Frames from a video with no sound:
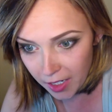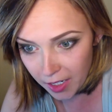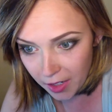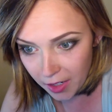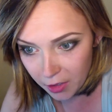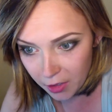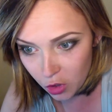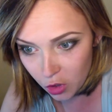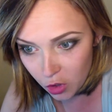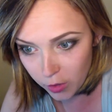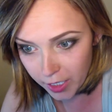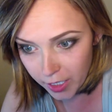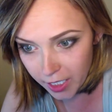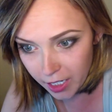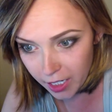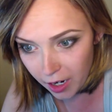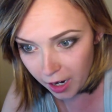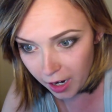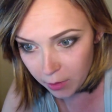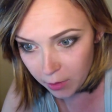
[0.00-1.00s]
The trick
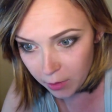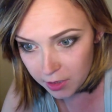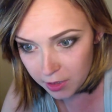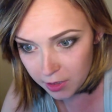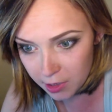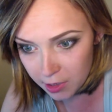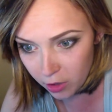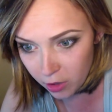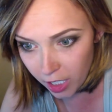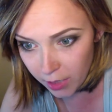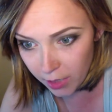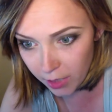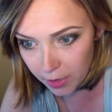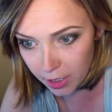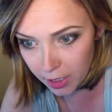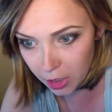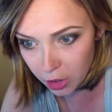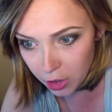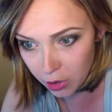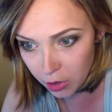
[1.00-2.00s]
I was describing,
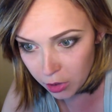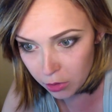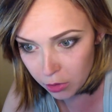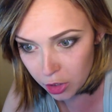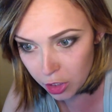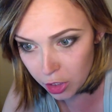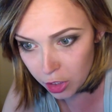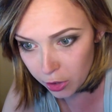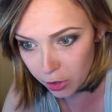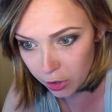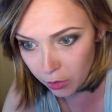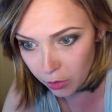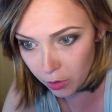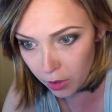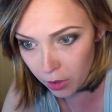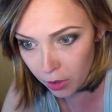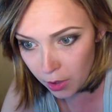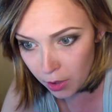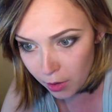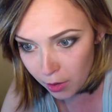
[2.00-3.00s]
you do,
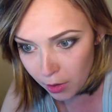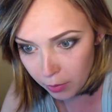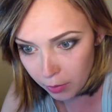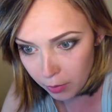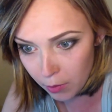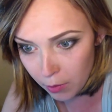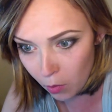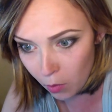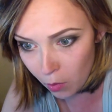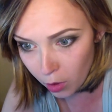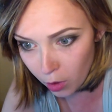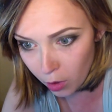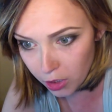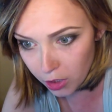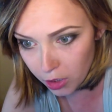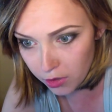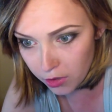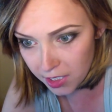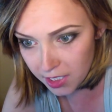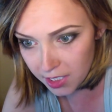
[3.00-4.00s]
but more to
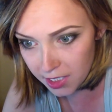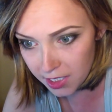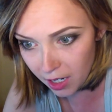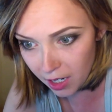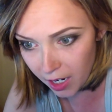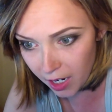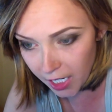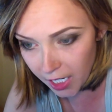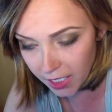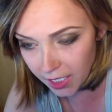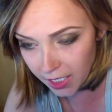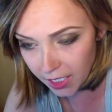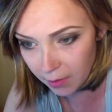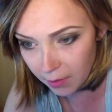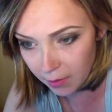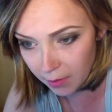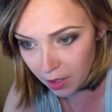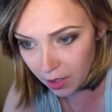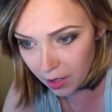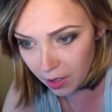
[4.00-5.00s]
the side and
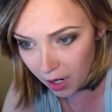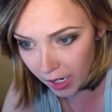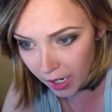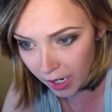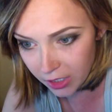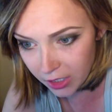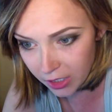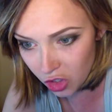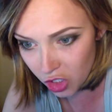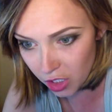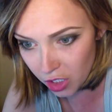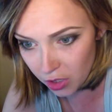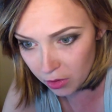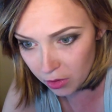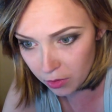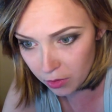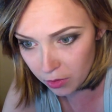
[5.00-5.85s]
behind you.